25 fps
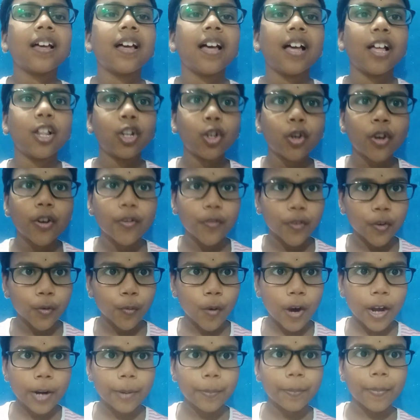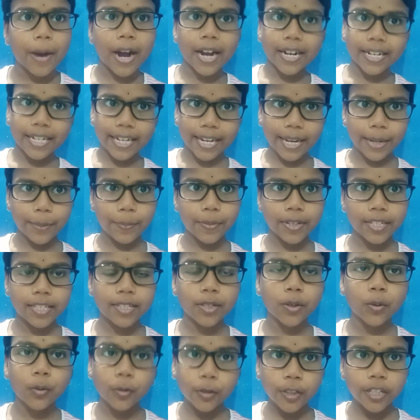Hello everyone, my name is
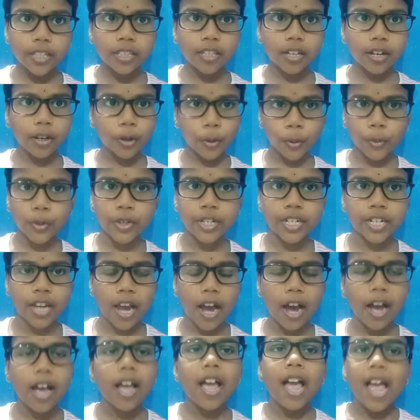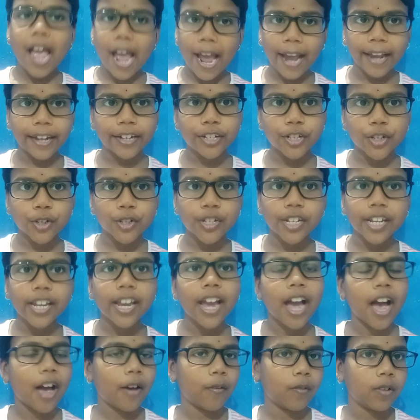Udita and today
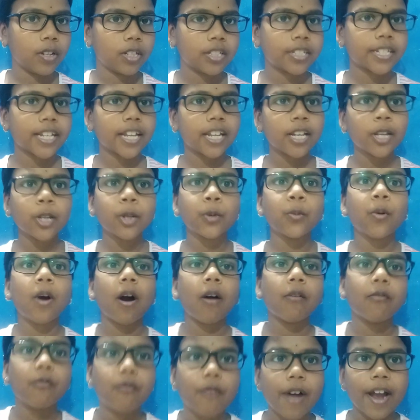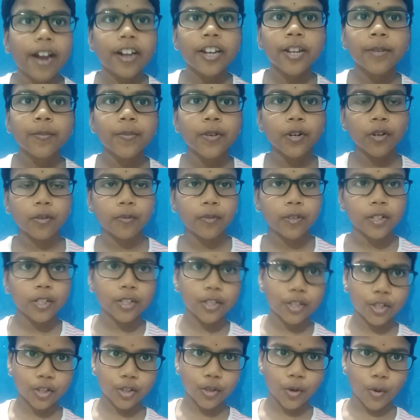I will tell you a very beautiful
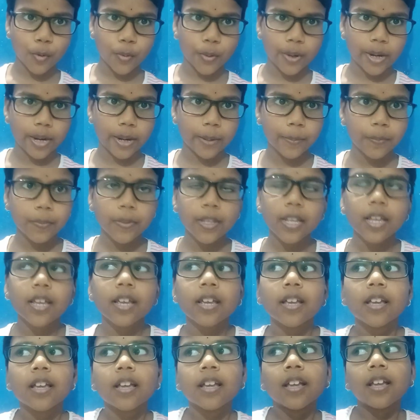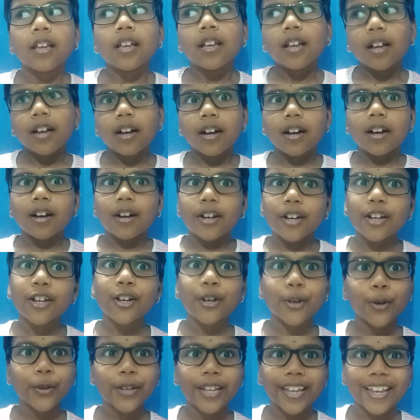story.
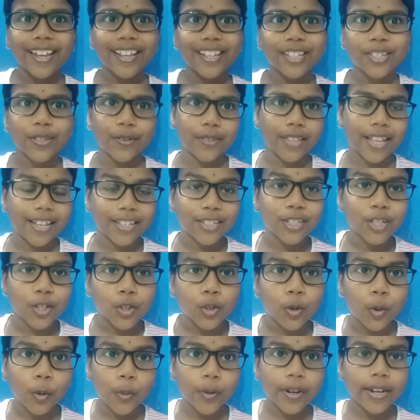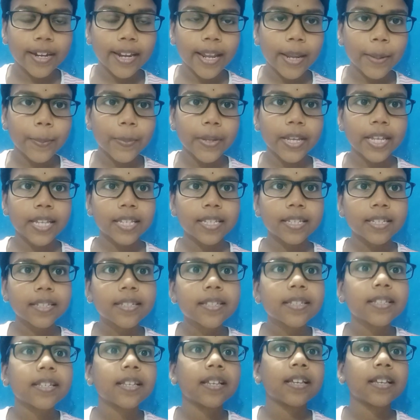Okay, so that story name is